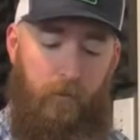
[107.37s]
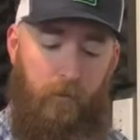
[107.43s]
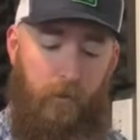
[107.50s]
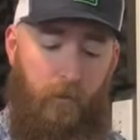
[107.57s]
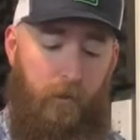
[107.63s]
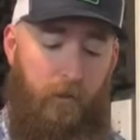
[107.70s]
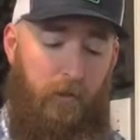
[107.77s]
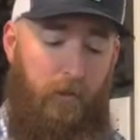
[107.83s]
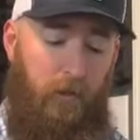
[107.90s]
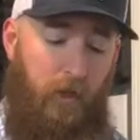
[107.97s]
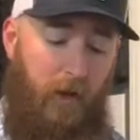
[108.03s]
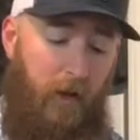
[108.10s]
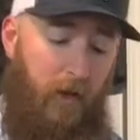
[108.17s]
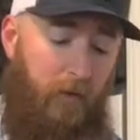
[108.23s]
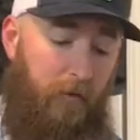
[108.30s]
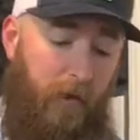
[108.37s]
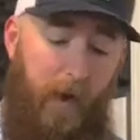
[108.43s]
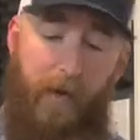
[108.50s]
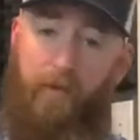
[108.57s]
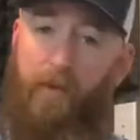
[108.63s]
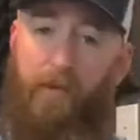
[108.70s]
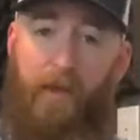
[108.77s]
You can shove
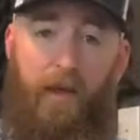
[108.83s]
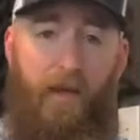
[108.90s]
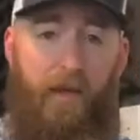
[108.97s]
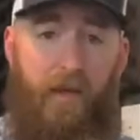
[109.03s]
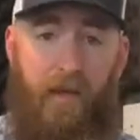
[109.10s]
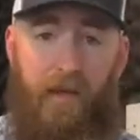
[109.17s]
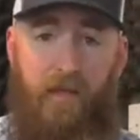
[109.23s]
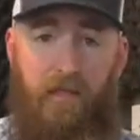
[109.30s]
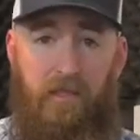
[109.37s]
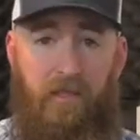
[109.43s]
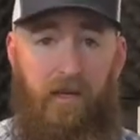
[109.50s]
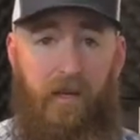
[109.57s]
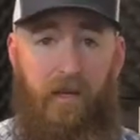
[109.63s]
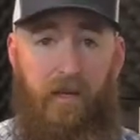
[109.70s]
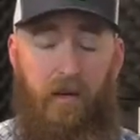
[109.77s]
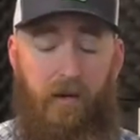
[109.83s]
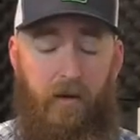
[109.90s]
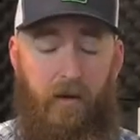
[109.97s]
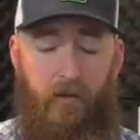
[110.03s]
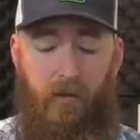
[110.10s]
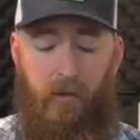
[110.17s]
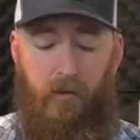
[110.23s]
everything in the kitchen sink in here
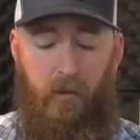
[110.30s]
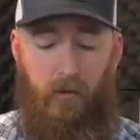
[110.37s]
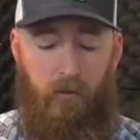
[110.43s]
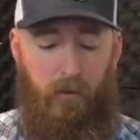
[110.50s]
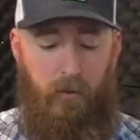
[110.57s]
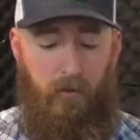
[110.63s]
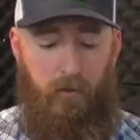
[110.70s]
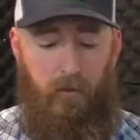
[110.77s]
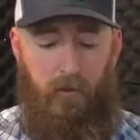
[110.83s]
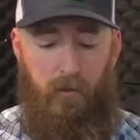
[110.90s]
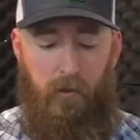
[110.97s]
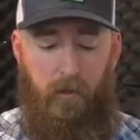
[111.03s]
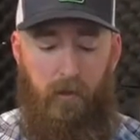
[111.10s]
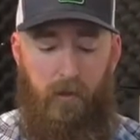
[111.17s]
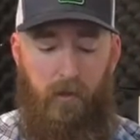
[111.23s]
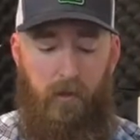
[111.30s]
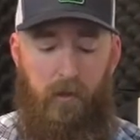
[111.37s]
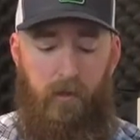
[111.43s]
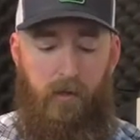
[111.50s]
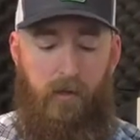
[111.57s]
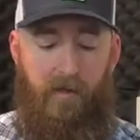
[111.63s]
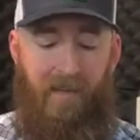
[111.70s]
if you so choose.
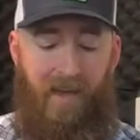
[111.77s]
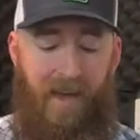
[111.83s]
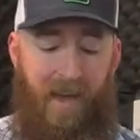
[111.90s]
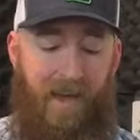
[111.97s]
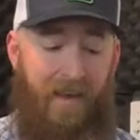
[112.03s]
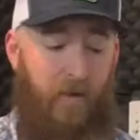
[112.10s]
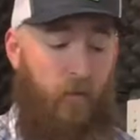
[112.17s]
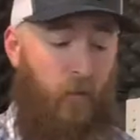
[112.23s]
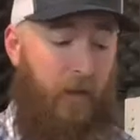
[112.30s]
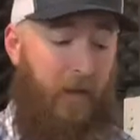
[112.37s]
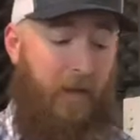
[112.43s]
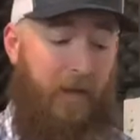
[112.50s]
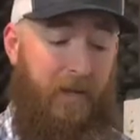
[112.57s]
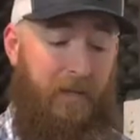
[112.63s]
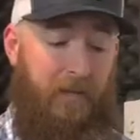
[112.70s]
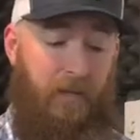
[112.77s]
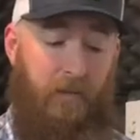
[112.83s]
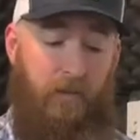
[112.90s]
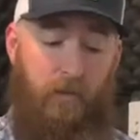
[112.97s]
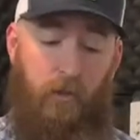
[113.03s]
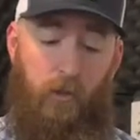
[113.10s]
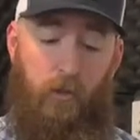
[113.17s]
And when it
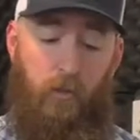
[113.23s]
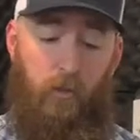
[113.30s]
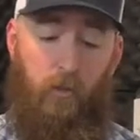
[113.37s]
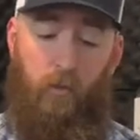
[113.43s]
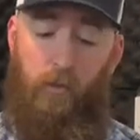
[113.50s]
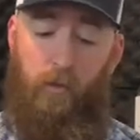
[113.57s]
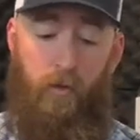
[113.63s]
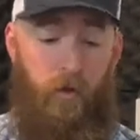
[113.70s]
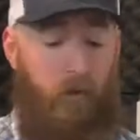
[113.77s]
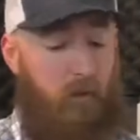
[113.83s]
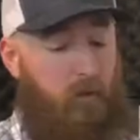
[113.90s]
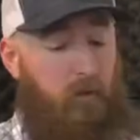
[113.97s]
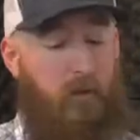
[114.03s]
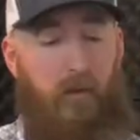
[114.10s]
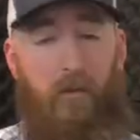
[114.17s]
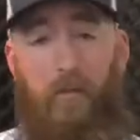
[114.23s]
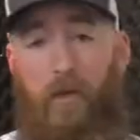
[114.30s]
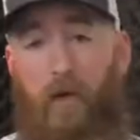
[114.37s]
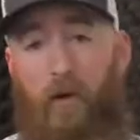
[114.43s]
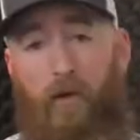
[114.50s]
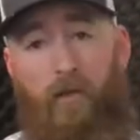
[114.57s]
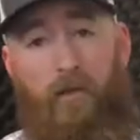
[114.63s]
gets to extreme
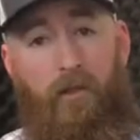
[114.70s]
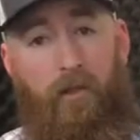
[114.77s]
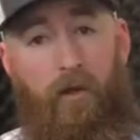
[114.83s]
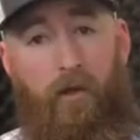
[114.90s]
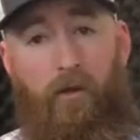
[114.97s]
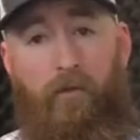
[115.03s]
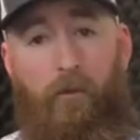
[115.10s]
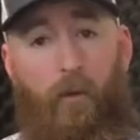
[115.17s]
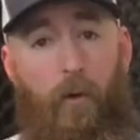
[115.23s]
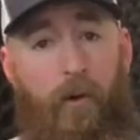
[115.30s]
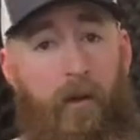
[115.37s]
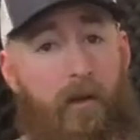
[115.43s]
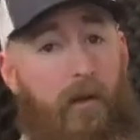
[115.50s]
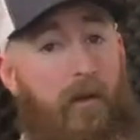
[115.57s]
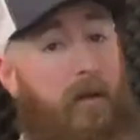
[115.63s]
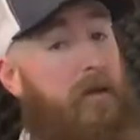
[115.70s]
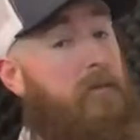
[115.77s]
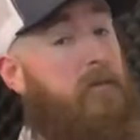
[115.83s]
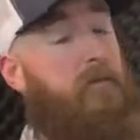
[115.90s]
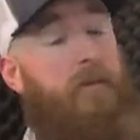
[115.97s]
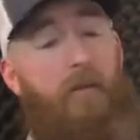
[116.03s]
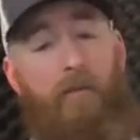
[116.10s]
loads, 30, 40,
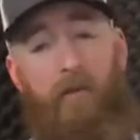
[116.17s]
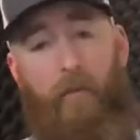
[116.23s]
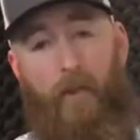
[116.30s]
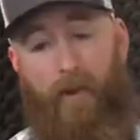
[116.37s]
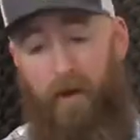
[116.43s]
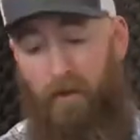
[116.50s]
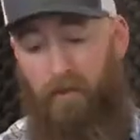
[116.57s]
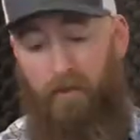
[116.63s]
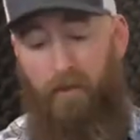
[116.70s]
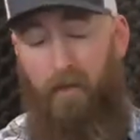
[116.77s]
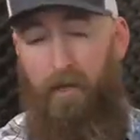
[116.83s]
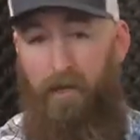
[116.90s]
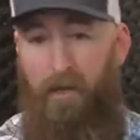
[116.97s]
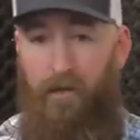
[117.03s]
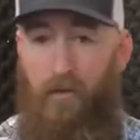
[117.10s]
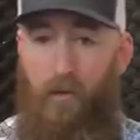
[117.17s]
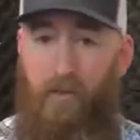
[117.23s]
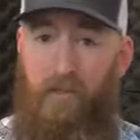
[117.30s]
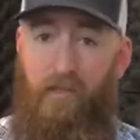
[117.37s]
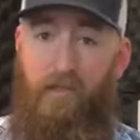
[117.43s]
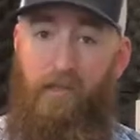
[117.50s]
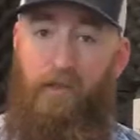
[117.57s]
even 50 pounds, you
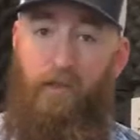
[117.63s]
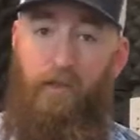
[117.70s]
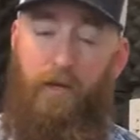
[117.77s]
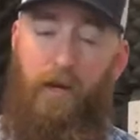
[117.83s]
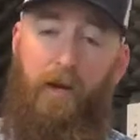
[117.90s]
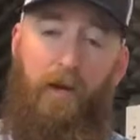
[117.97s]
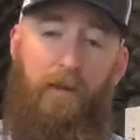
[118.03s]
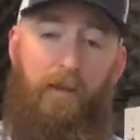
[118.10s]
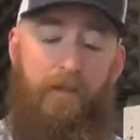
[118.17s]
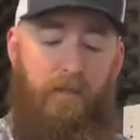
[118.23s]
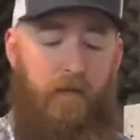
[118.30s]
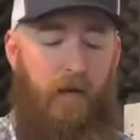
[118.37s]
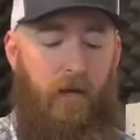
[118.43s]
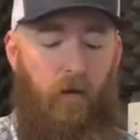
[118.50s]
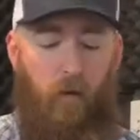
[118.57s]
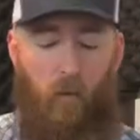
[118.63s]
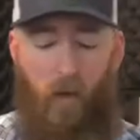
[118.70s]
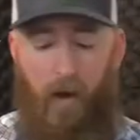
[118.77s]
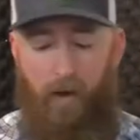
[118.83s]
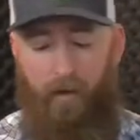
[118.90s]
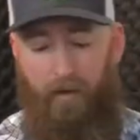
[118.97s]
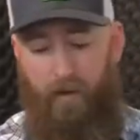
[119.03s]
can still carry this thing
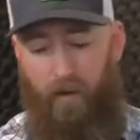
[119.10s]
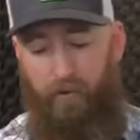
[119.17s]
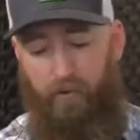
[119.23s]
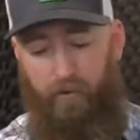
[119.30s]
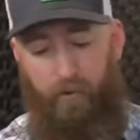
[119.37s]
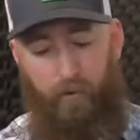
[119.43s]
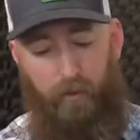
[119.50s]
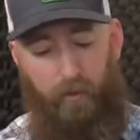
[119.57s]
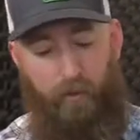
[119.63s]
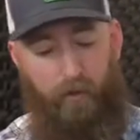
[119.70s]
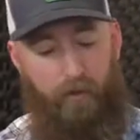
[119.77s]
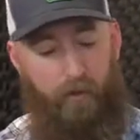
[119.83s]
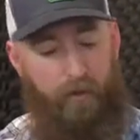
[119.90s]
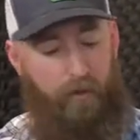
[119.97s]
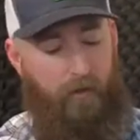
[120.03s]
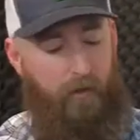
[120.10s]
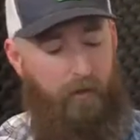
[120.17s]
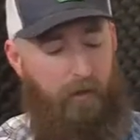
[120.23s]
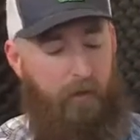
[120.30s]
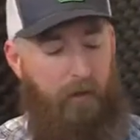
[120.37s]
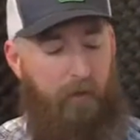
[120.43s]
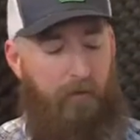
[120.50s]
quite comfortably.
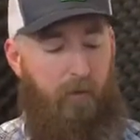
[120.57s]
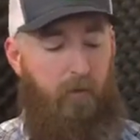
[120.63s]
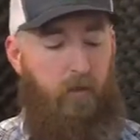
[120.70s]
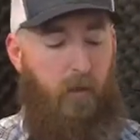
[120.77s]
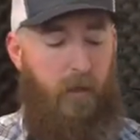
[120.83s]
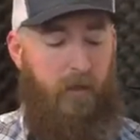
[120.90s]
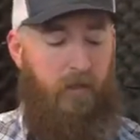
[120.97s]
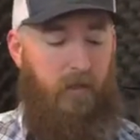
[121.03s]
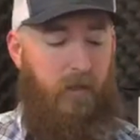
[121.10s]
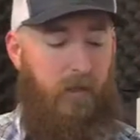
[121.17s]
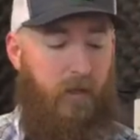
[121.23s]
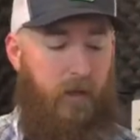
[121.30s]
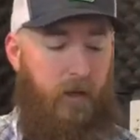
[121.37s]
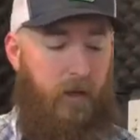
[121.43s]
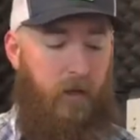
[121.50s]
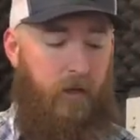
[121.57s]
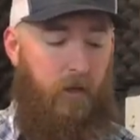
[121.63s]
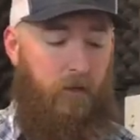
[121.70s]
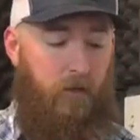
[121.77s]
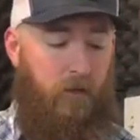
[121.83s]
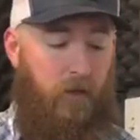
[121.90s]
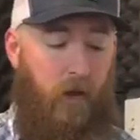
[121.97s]
If you watched the
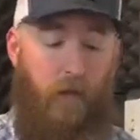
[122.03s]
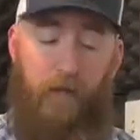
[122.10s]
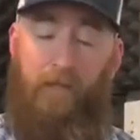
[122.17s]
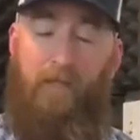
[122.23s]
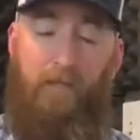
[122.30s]
Soggy